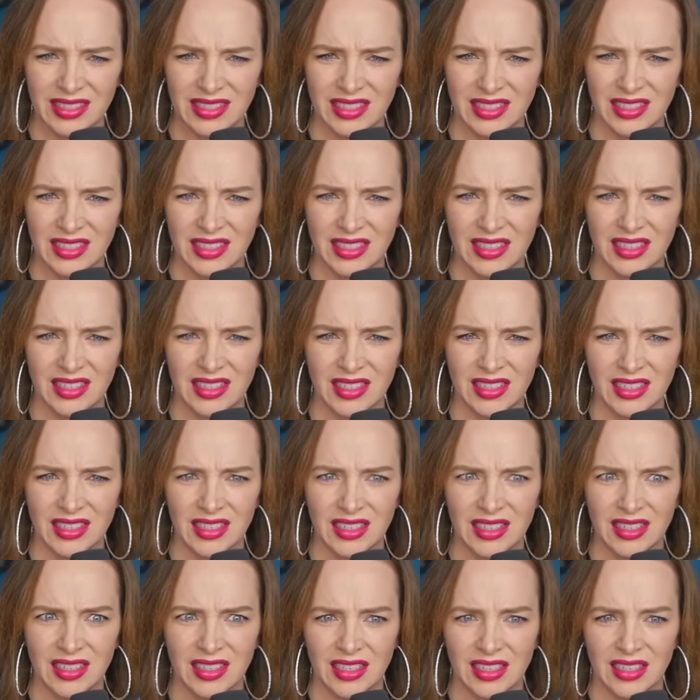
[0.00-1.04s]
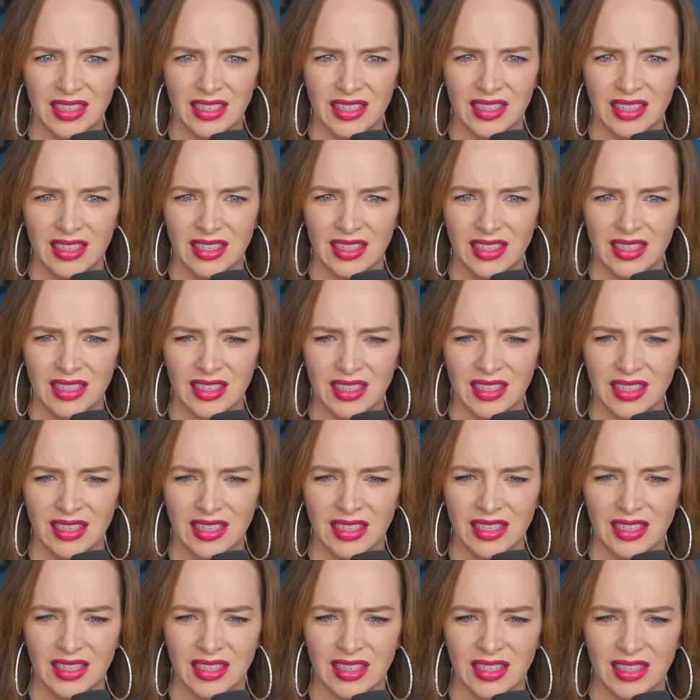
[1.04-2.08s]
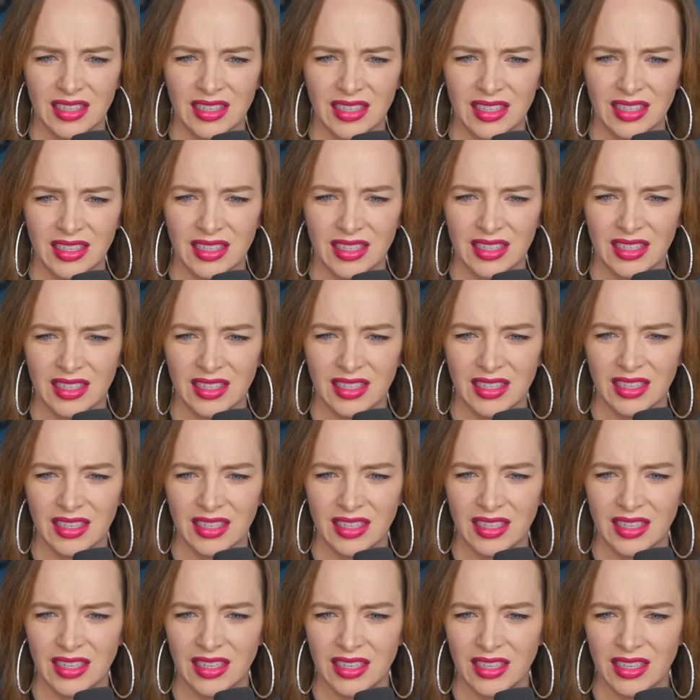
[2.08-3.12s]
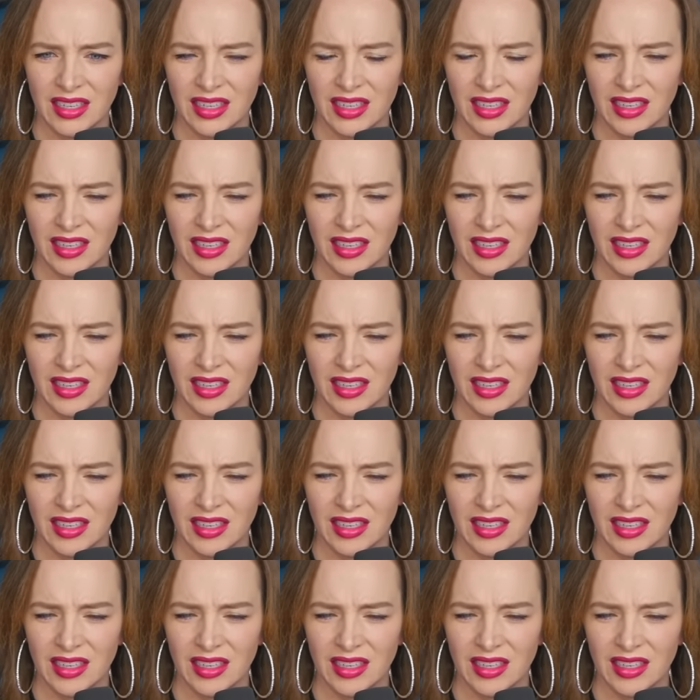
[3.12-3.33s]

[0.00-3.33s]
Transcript: This person isn't speaking.